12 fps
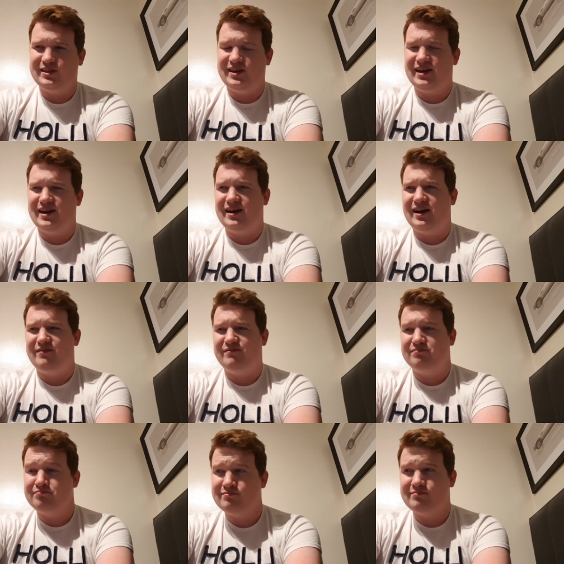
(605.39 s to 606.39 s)
Uh, I've
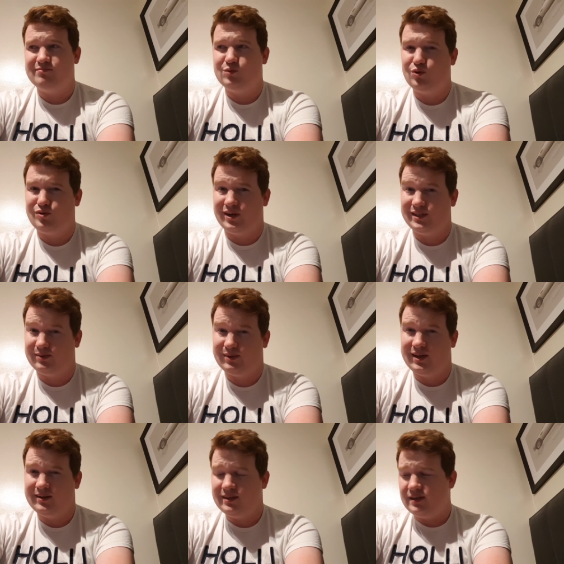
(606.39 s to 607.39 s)
organised it with
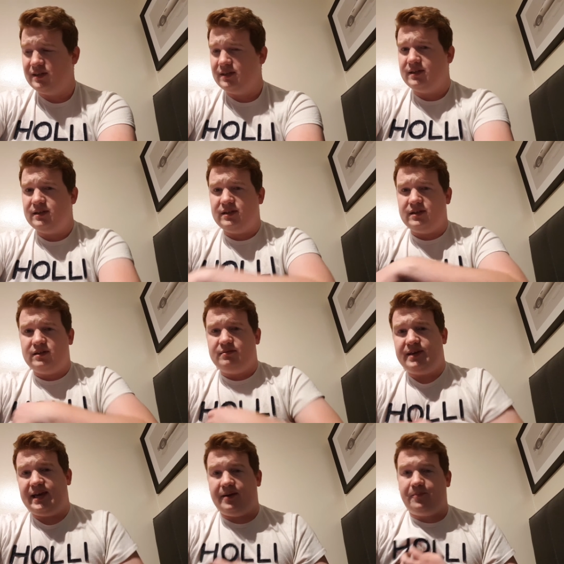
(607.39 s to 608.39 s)
her.
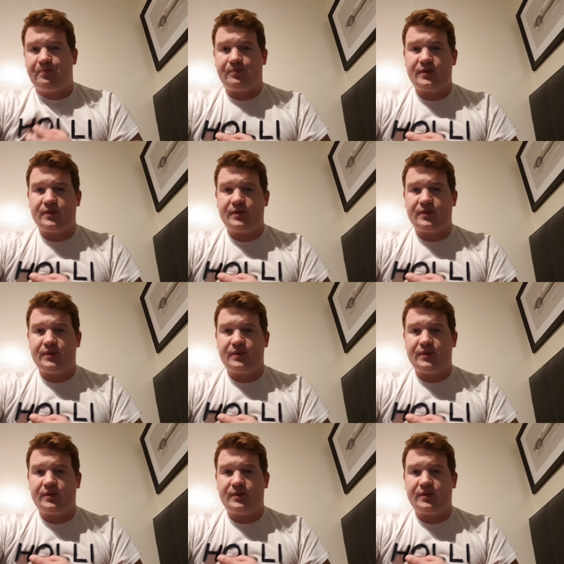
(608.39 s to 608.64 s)
But yeah,